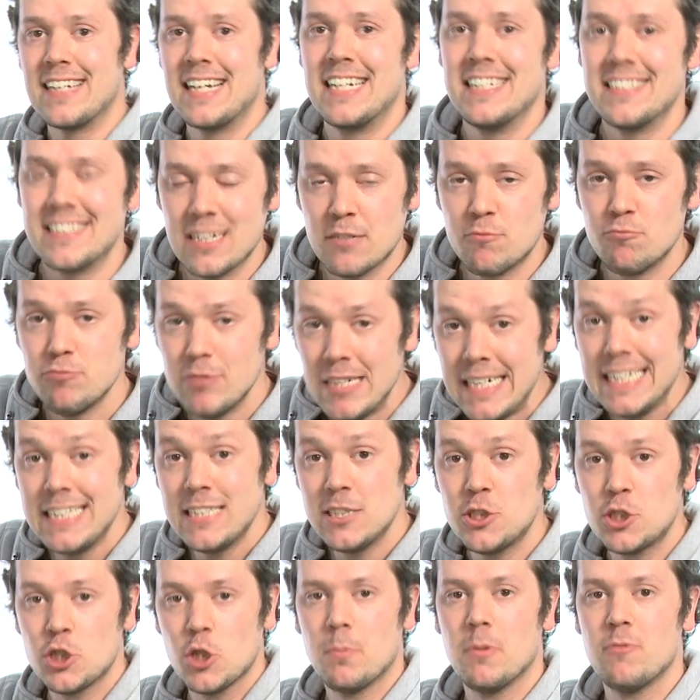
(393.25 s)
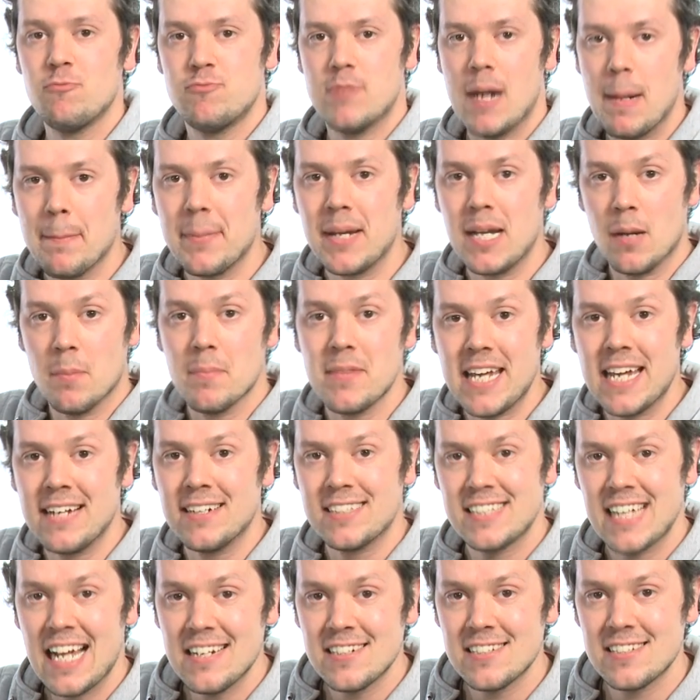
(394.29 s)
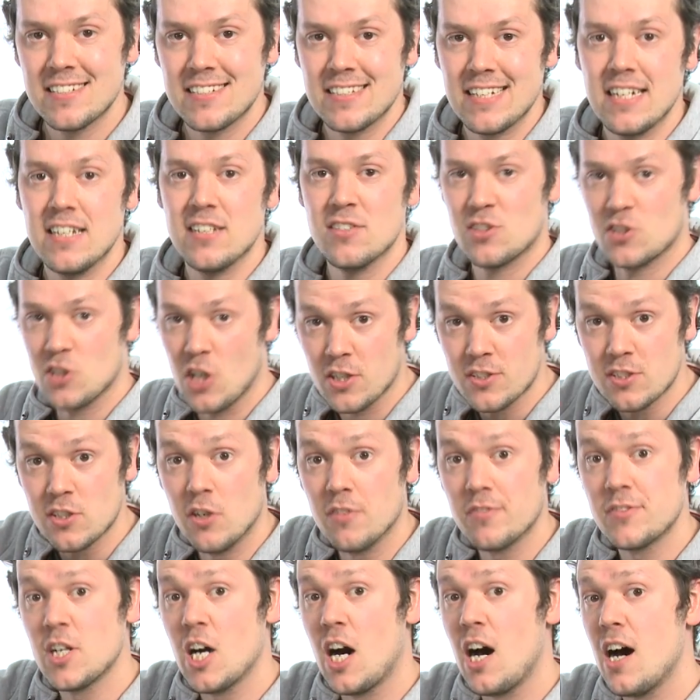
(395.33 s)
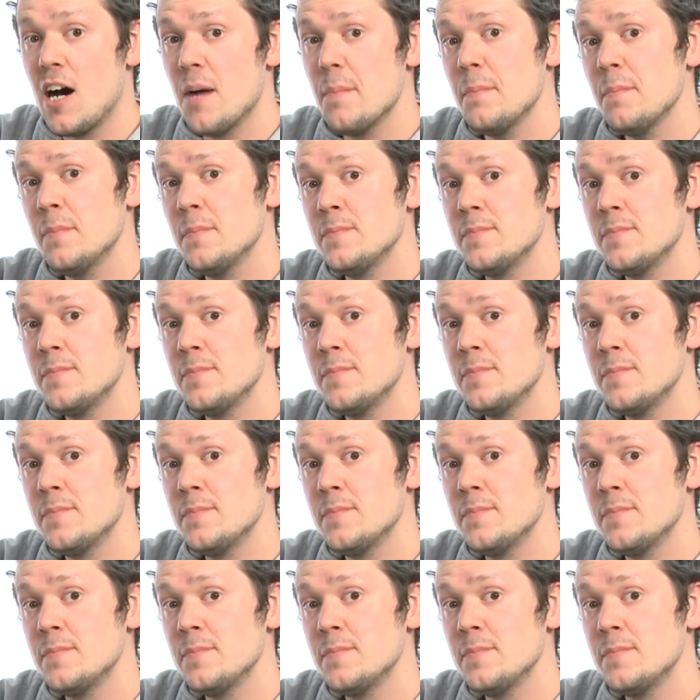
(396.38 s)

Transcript: and it did a really good job of ramping up the intensity, starting off calm.